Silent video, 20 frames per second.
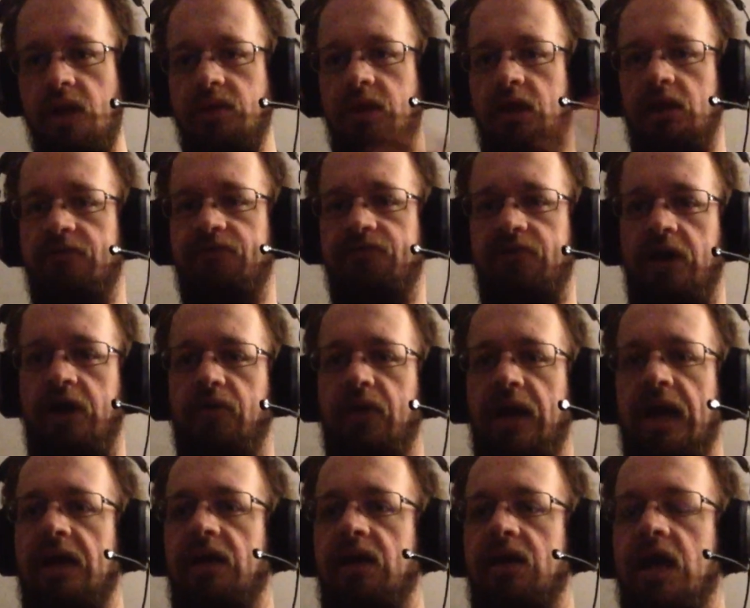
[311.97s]
their free
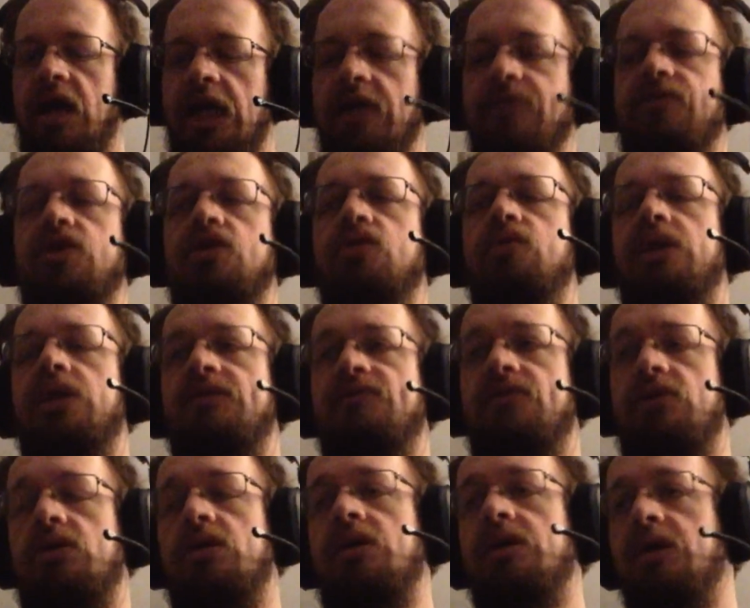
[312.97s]
reign to kind of do
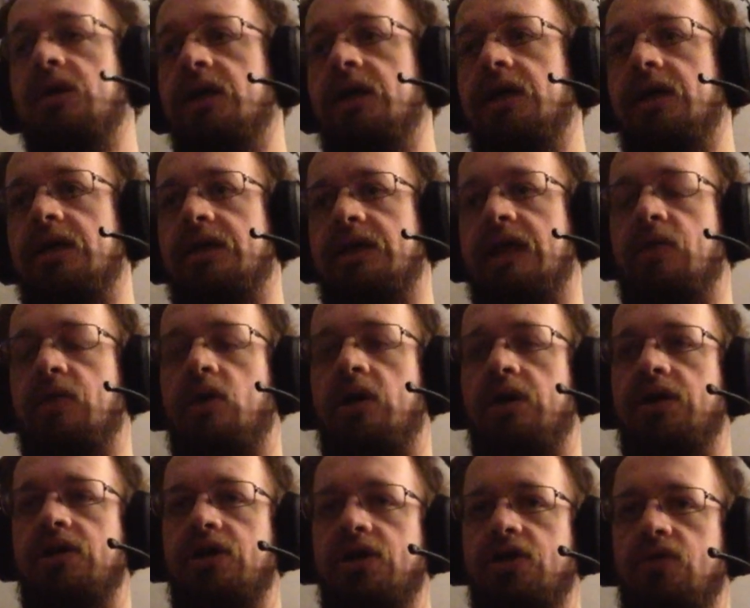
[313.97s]
whatever they
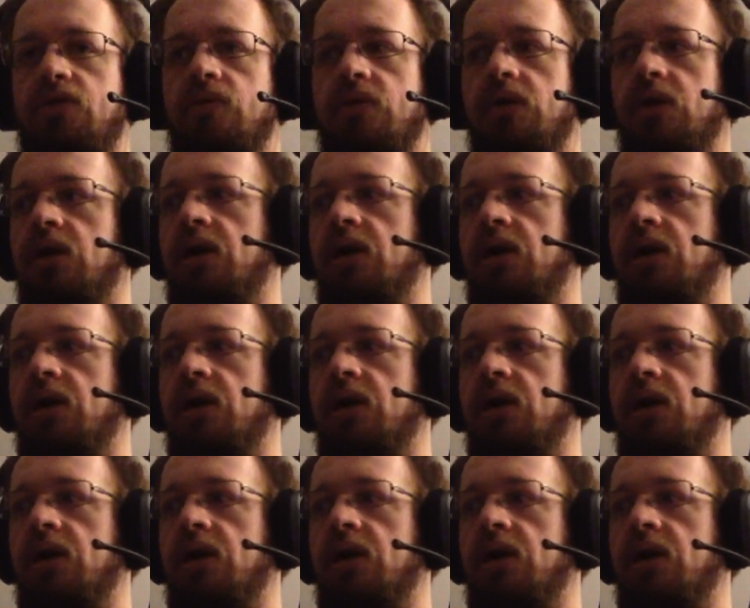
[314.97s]
want to do.